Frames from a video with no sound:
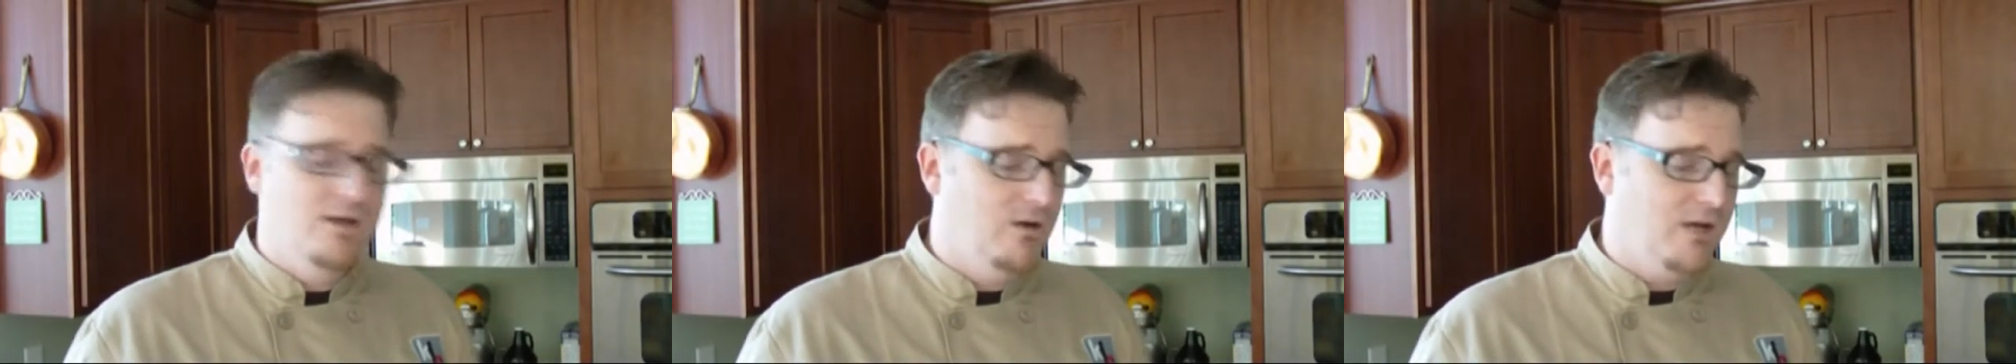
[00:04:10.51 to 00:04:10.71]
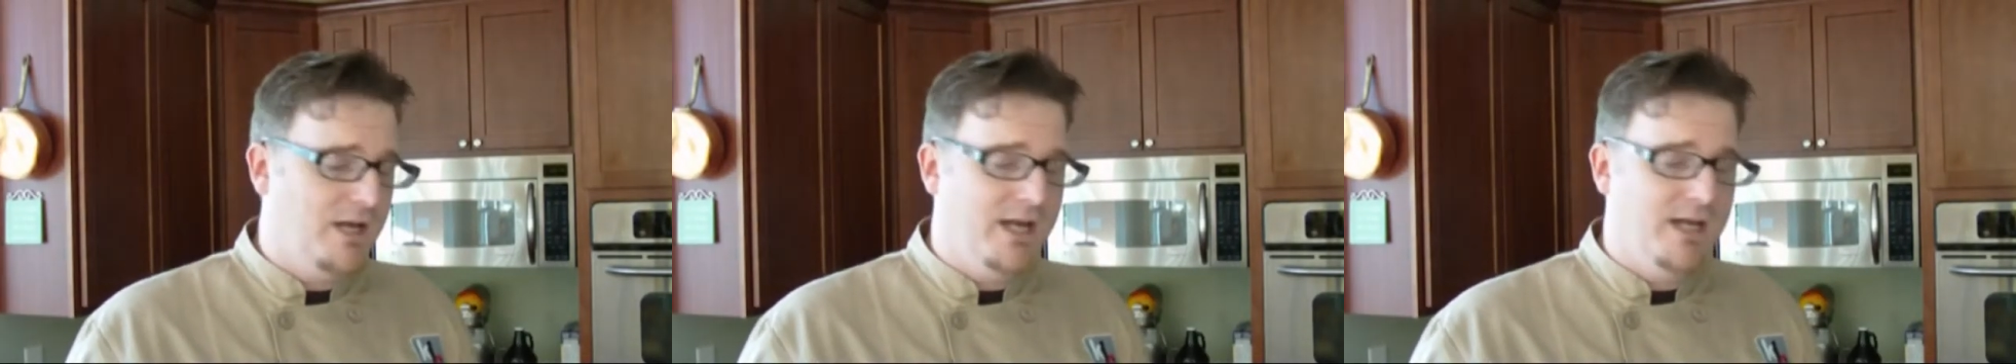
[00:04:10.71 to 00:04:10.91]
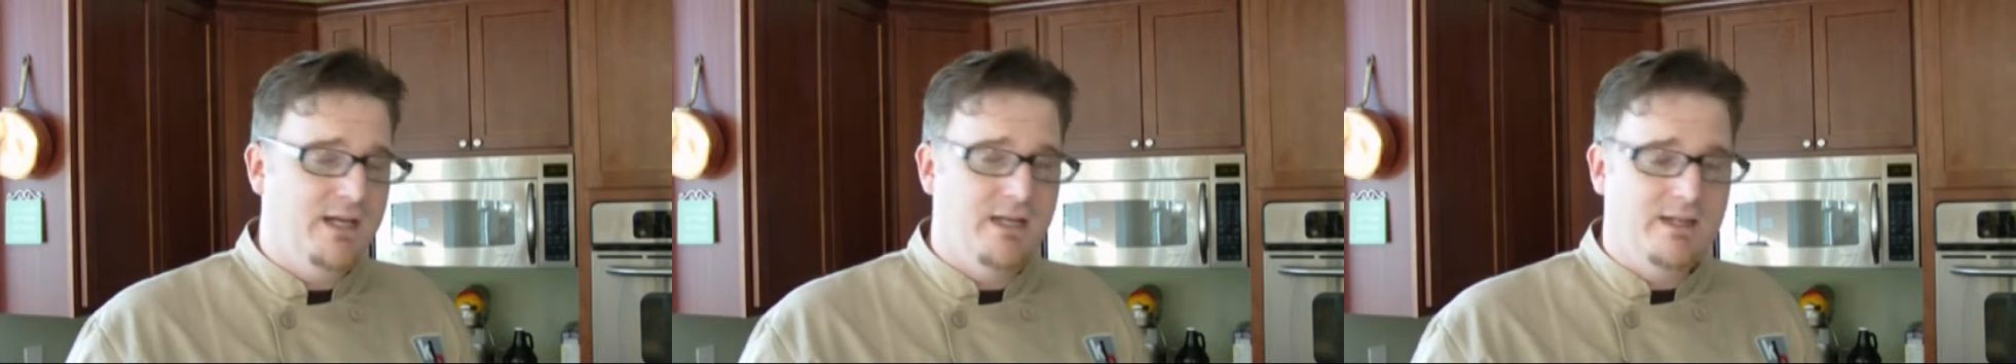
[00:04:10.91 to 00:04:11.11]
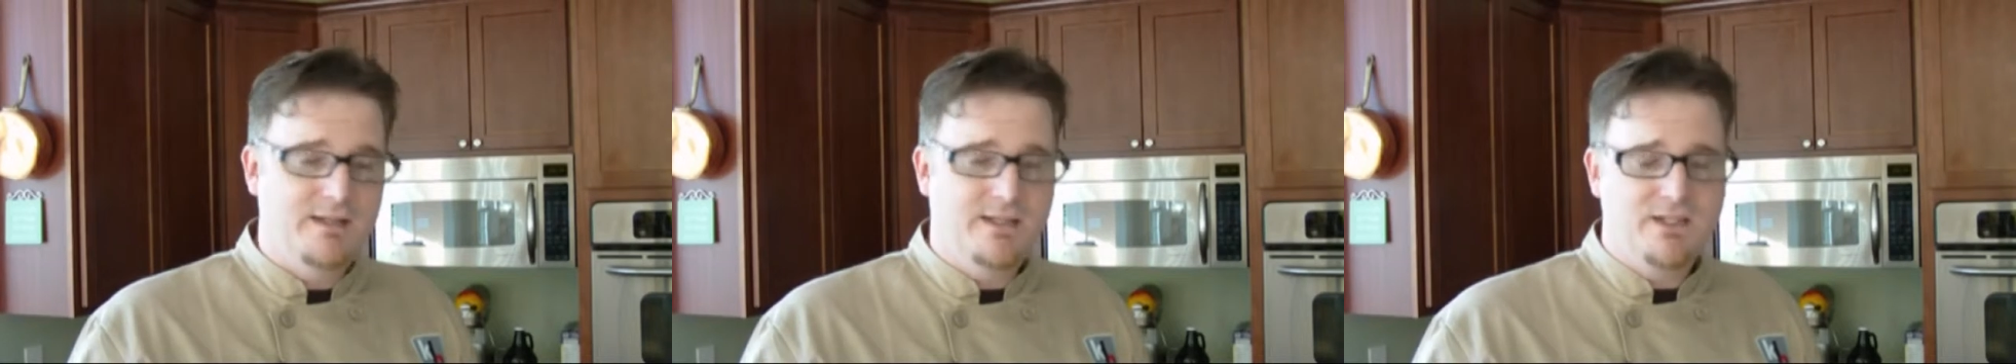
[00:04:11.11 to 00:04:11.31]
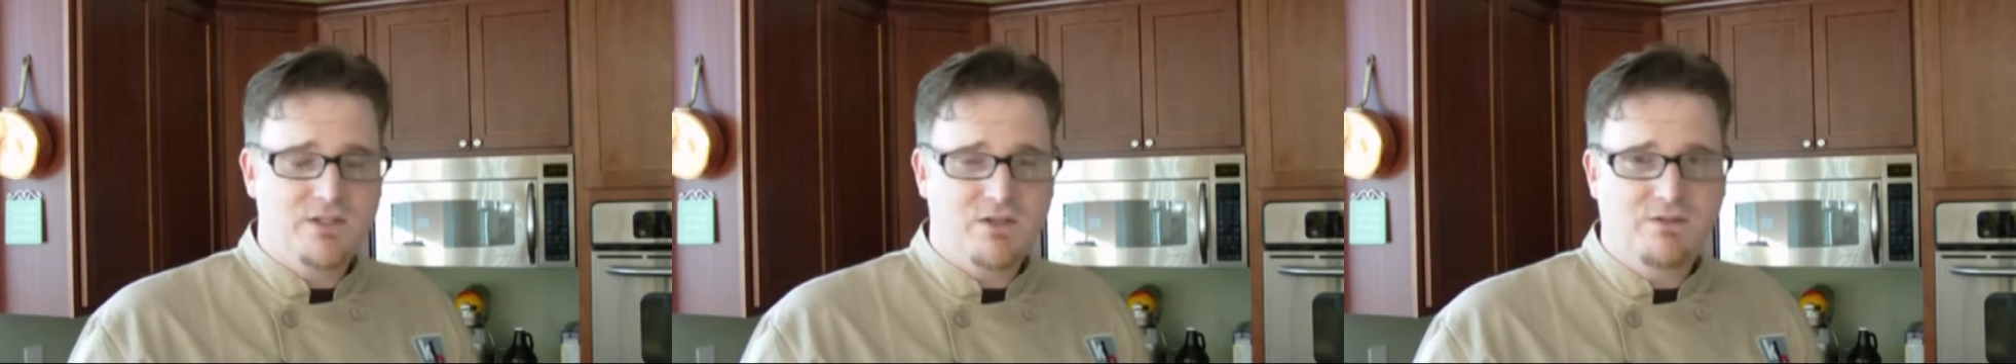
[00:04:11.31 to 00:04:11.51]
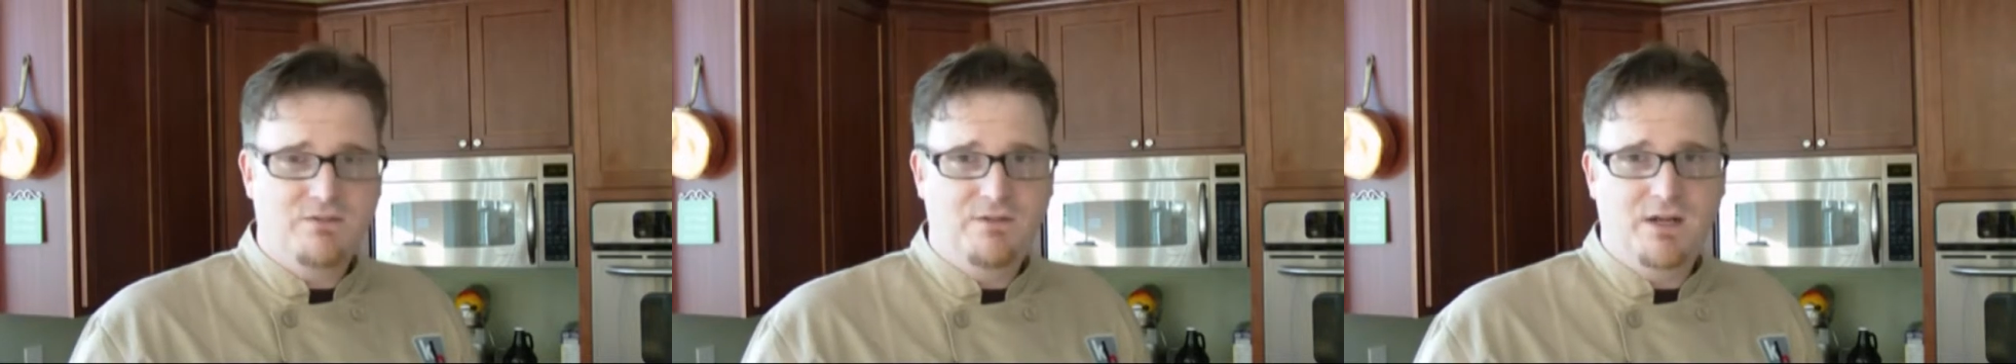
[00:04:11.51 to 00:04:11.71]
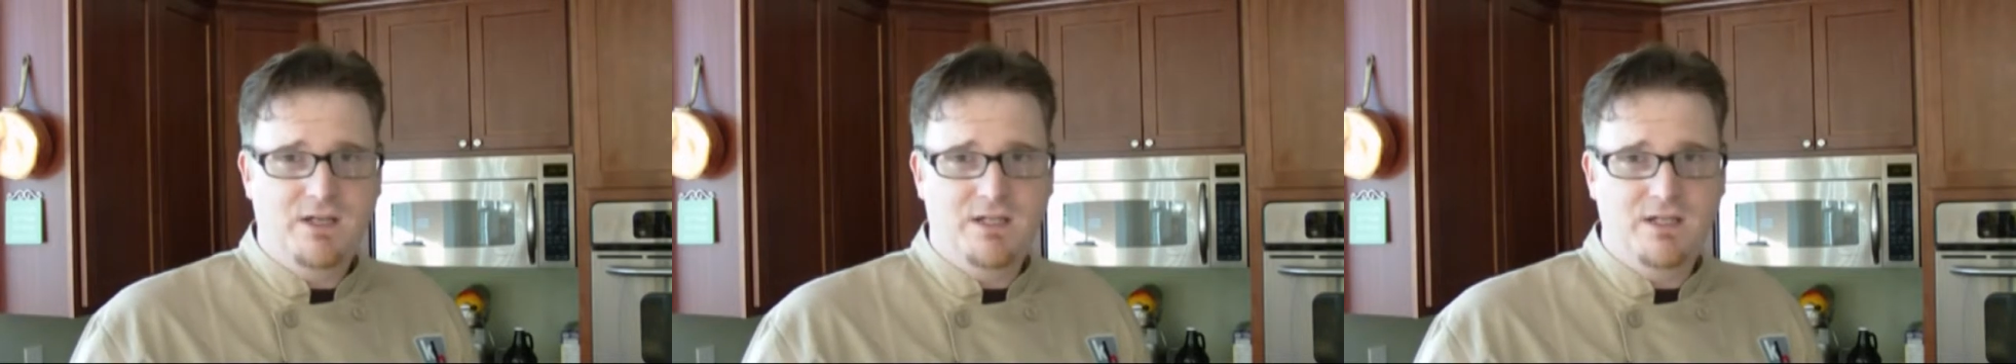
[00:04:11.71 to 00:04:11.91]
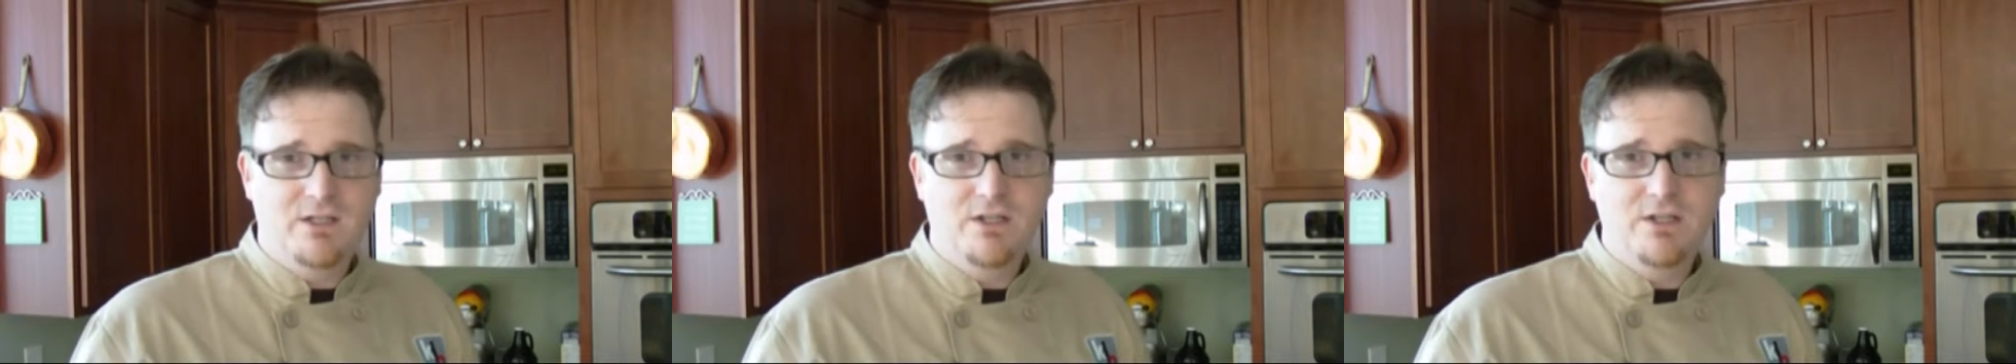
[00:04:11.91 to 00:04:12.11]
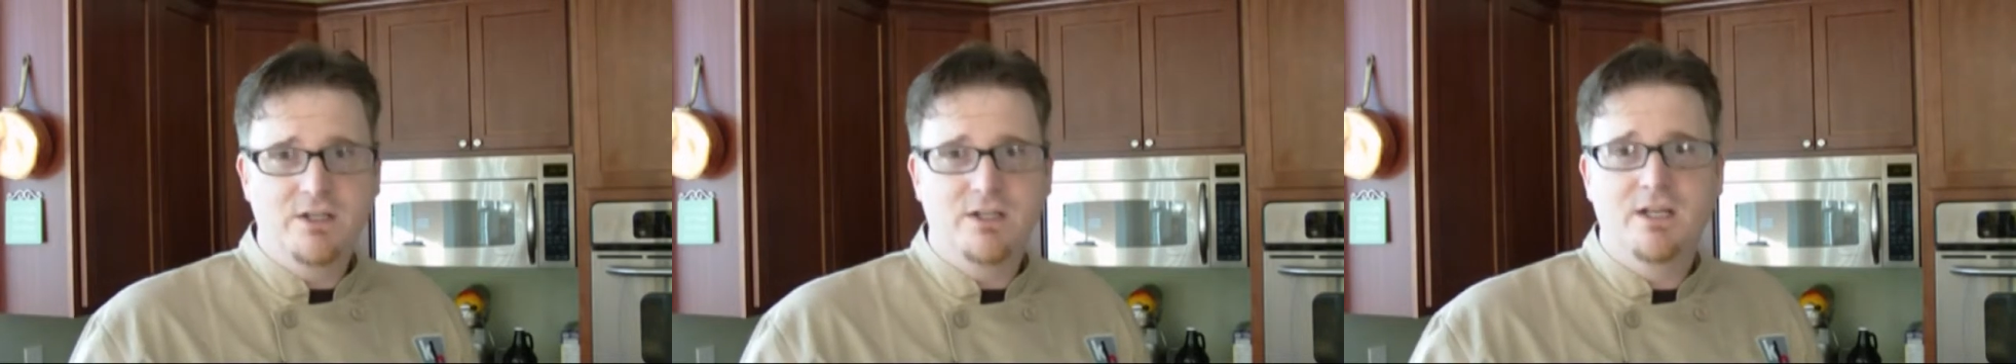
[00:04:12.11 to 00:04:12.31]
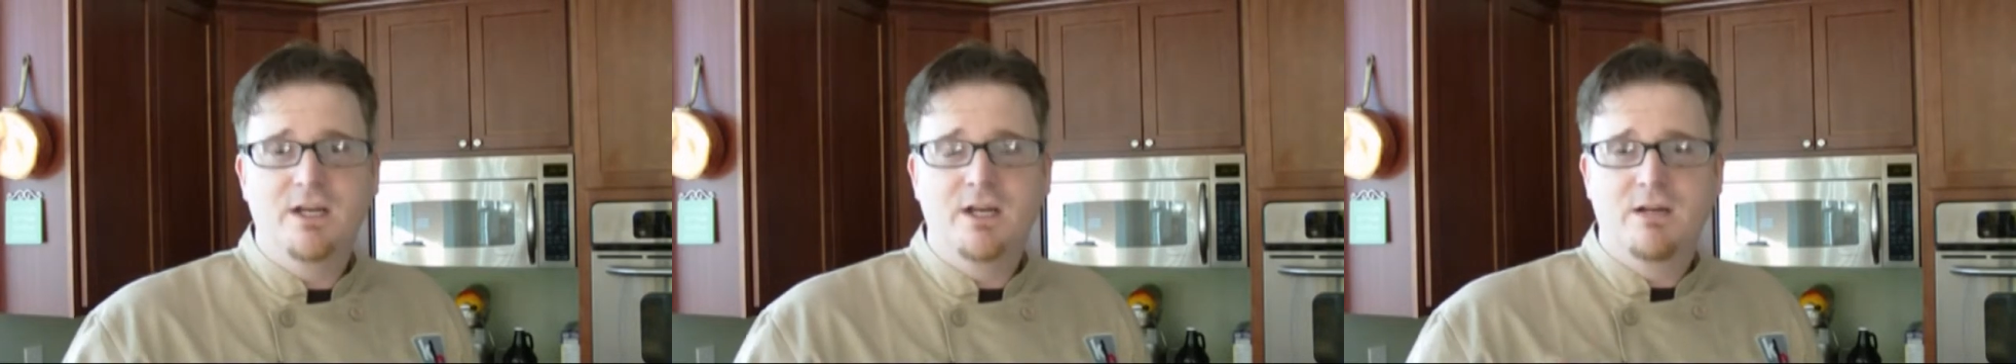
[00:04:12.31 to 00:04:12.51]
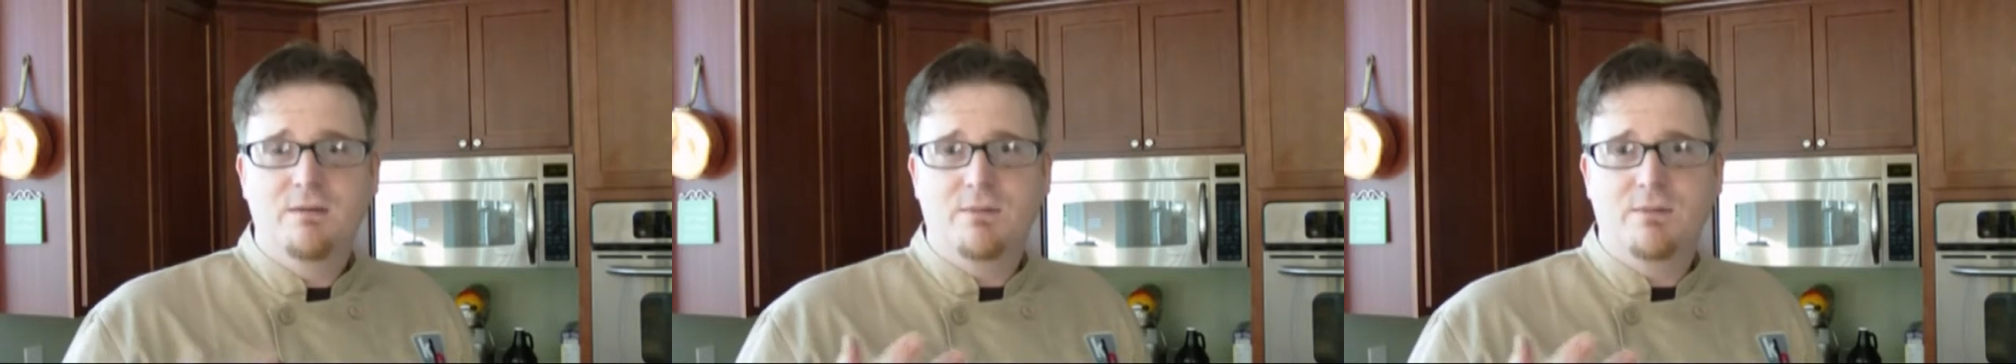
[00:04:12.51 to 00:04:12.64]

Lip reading: Okay, and that's all fine and good,